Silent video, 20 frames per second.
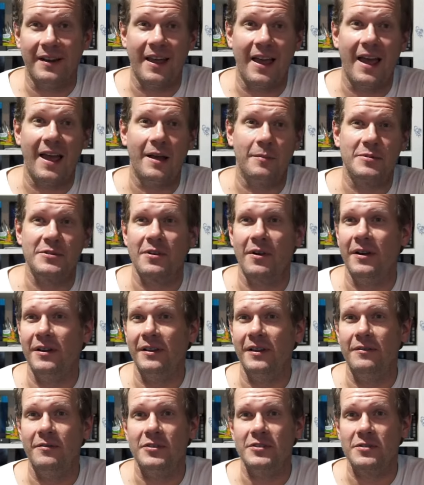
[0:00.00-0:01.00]
day. I'm sorry to
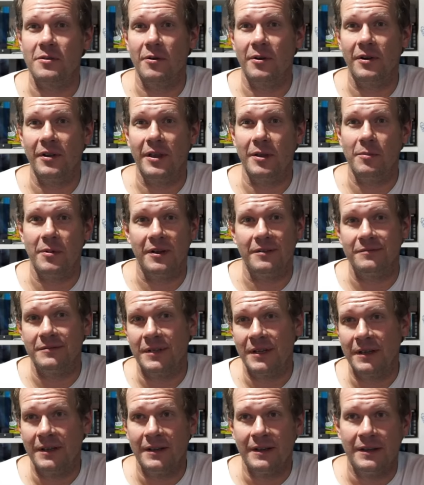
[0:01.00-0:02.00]
leave you so early, but
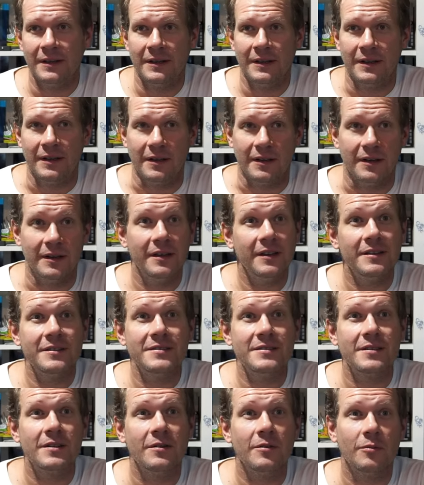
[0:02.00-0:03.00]
it
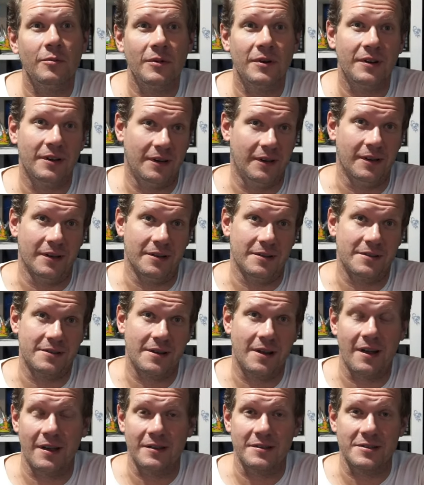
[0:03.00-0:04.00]
is what it is.
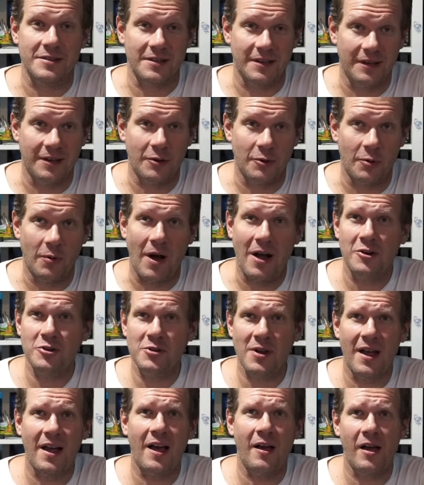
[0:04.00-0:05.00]
I'll see you. I'll
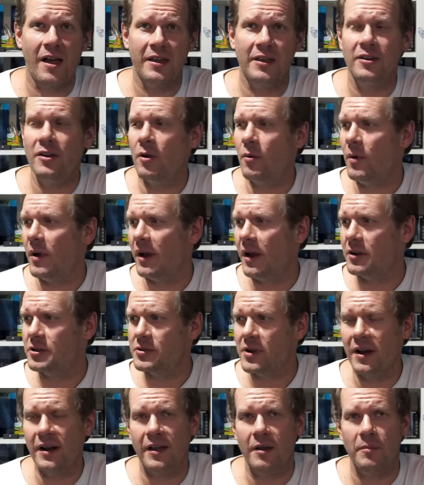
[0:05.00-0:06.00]
try. I'll, you know what? I'll
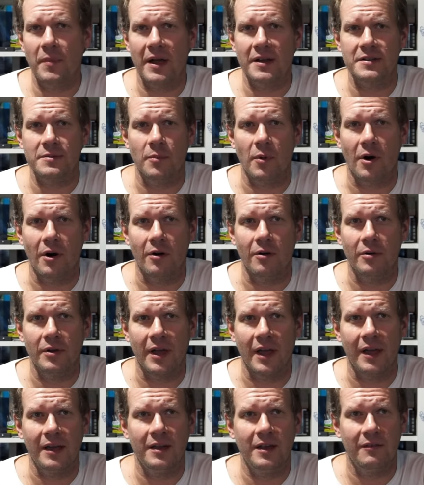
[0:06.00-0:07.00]
try to come back tomorrow,
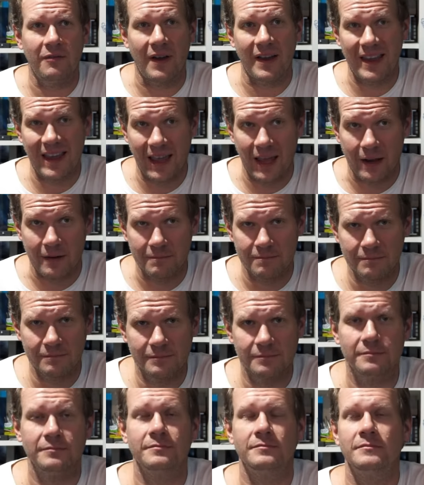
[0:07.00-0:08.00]
okay? If I can.
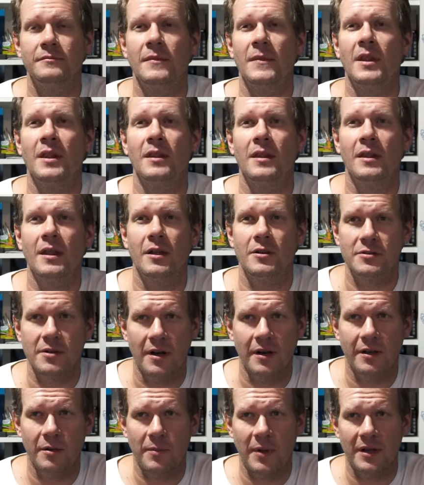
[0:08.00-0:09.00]
I'll try
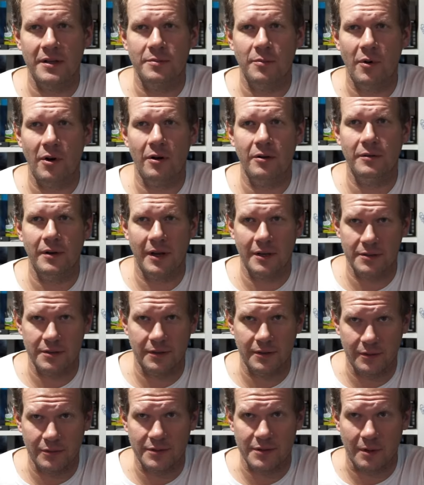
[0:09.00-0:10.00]
to come back tomorrow and actually
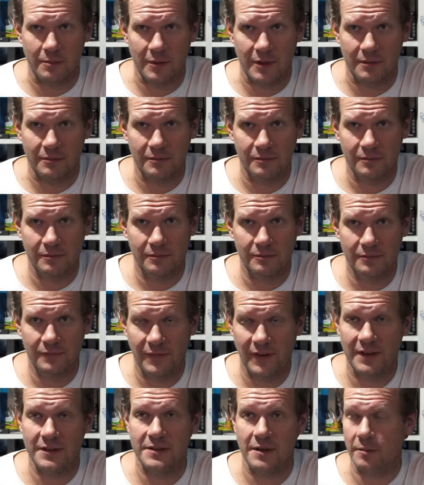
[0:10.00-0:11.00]
do something,
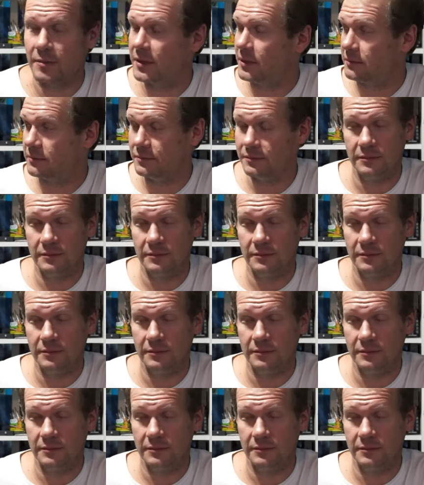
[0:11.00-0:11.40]
fix something